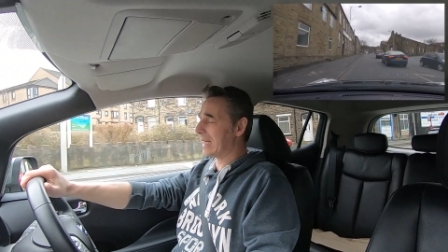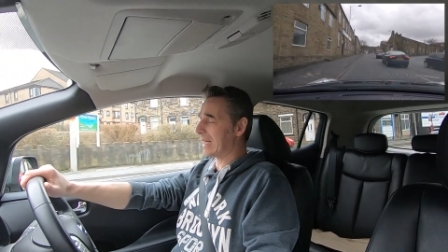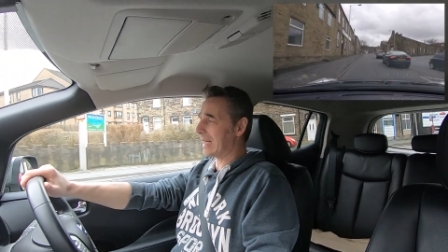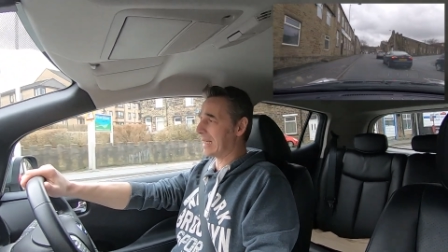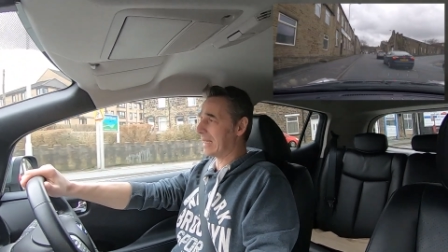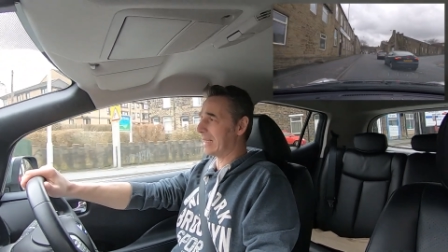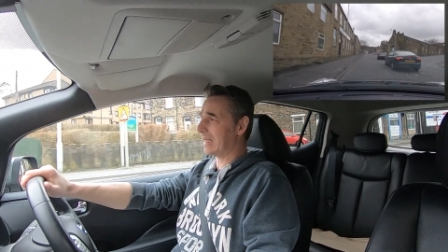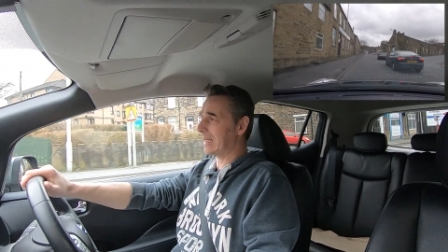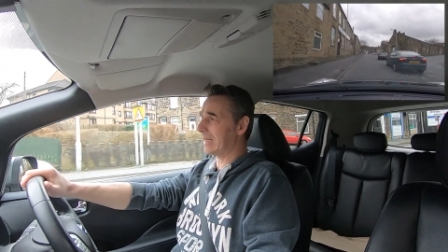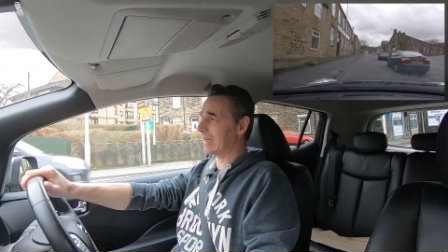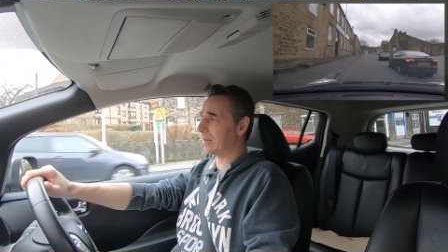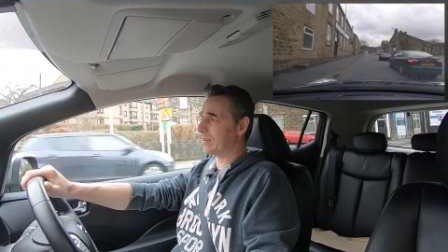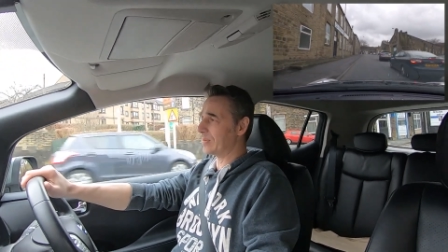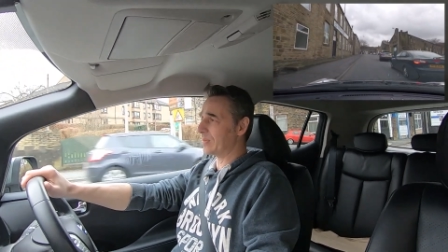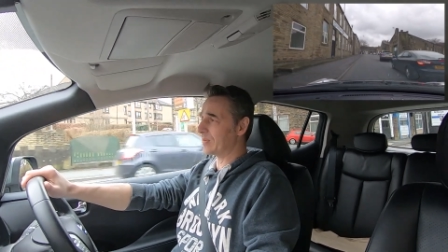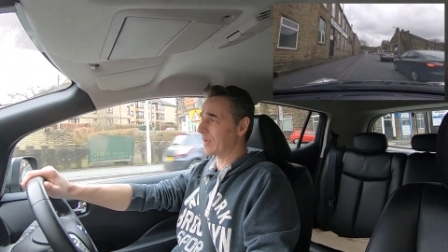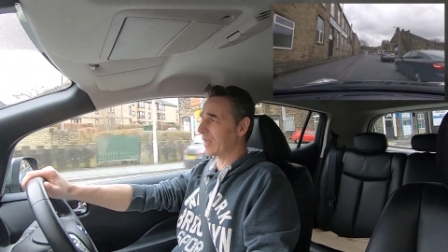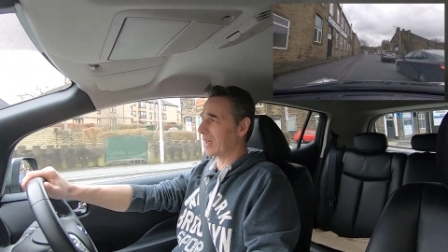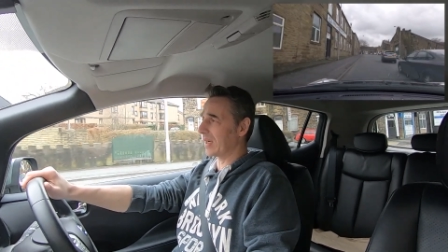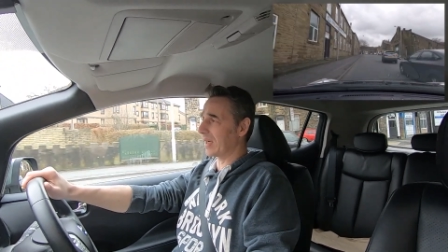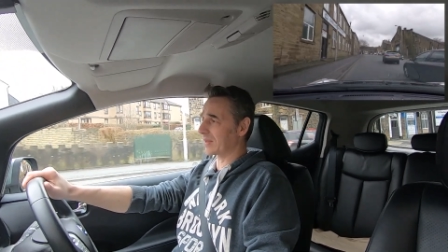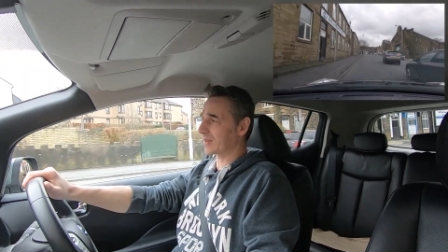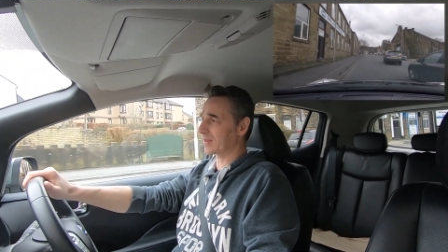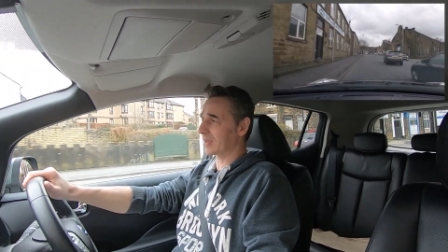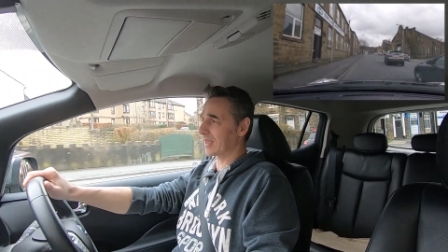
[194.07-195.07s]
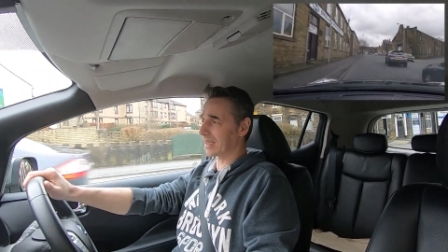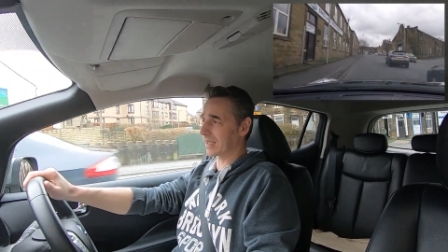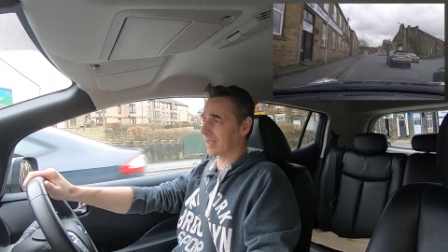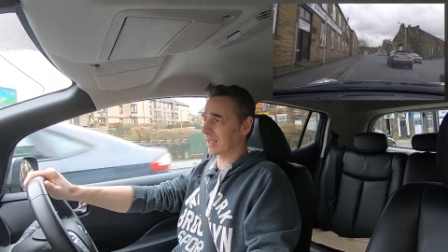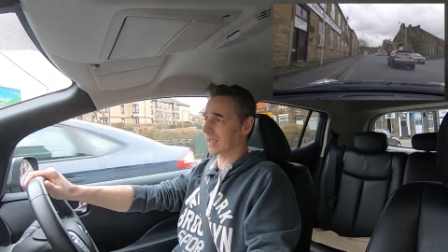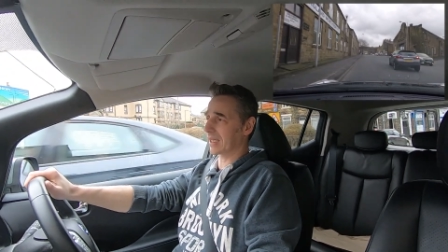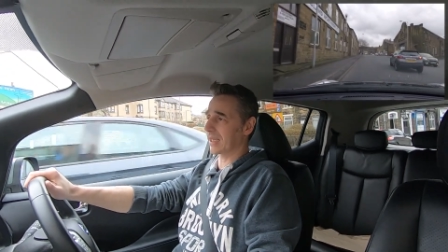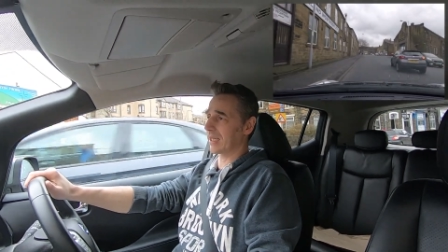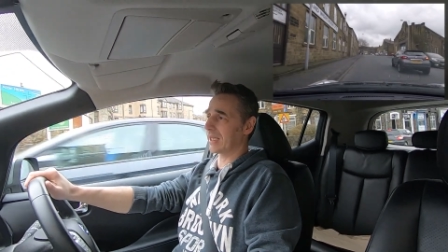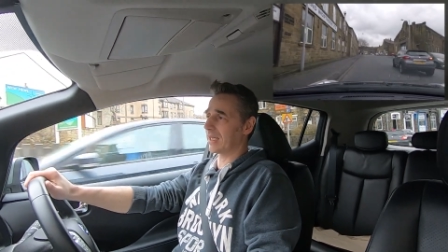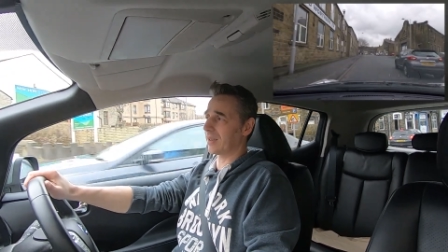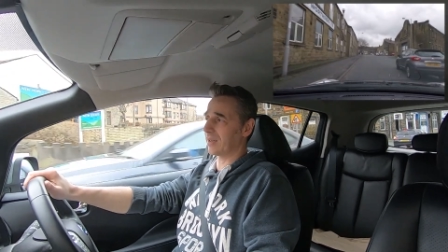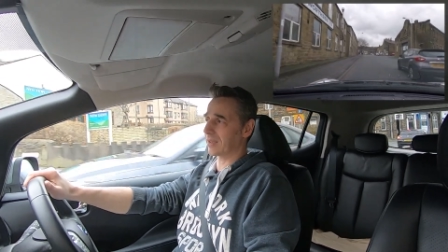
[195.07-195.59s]
I
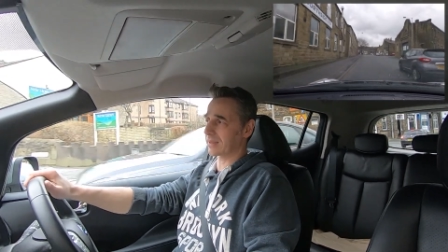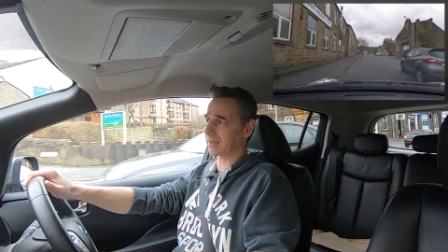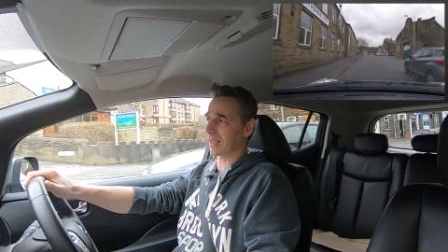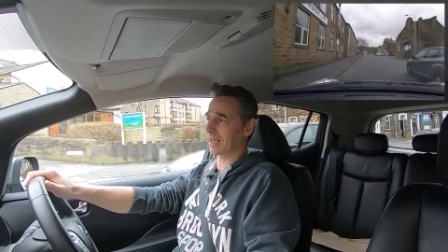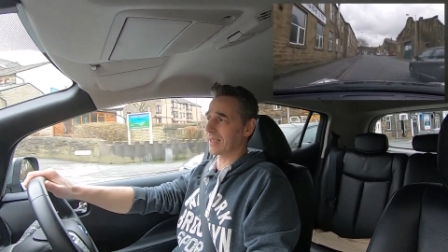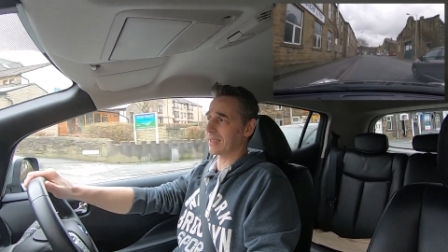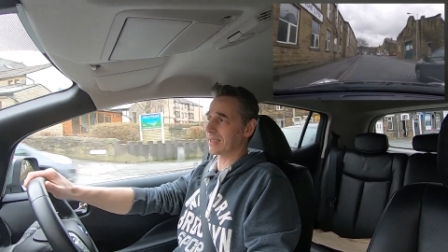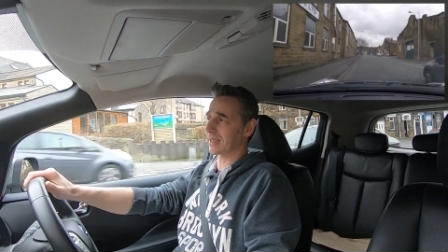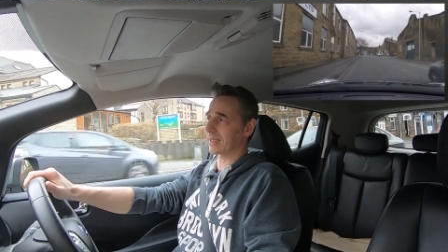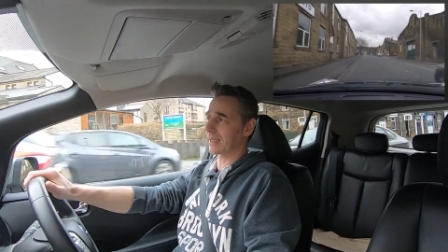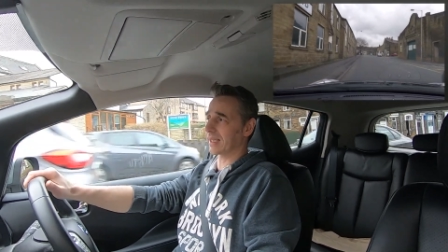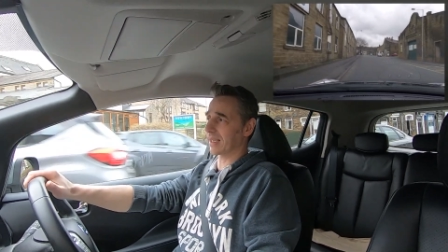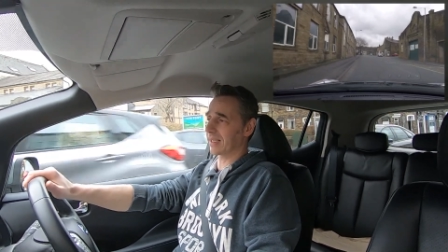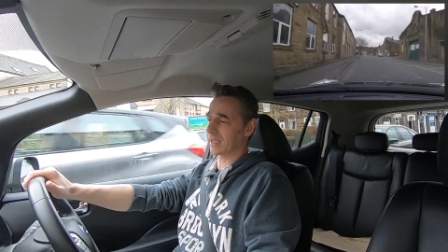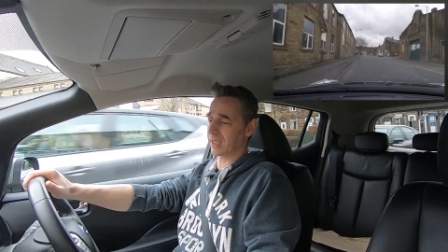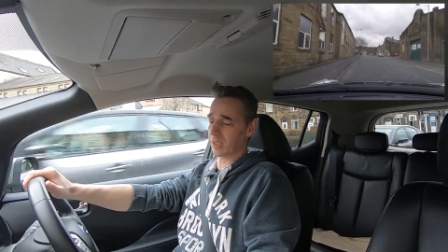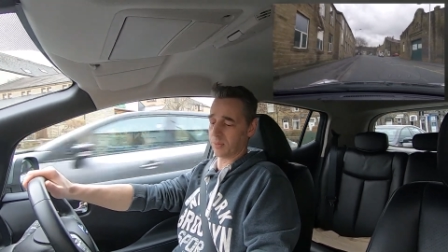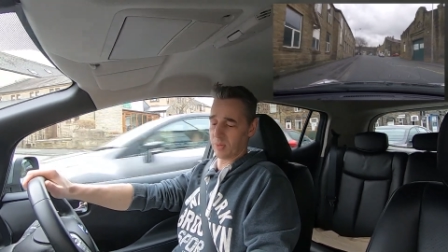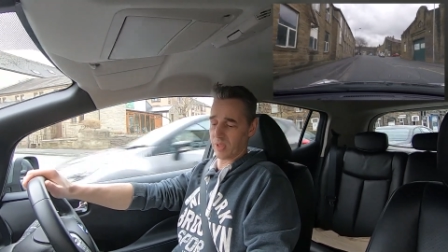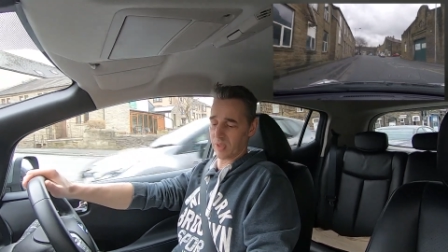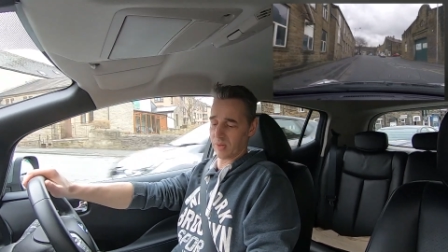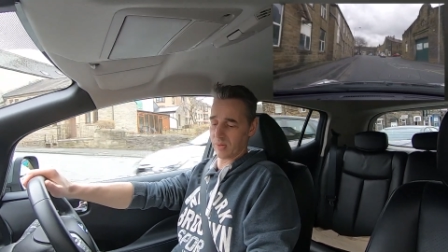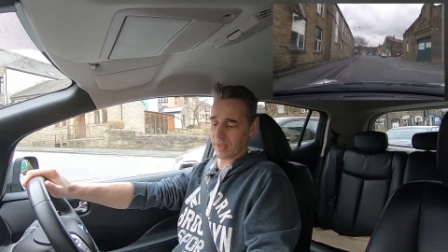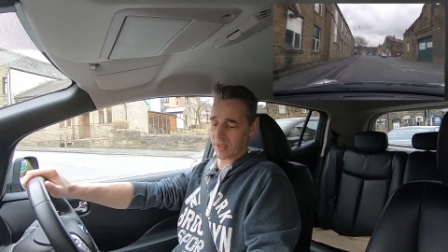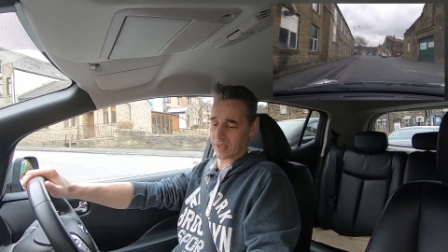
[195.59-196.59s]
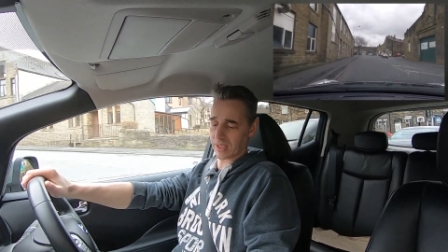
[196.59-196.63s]
think our day-to-day commute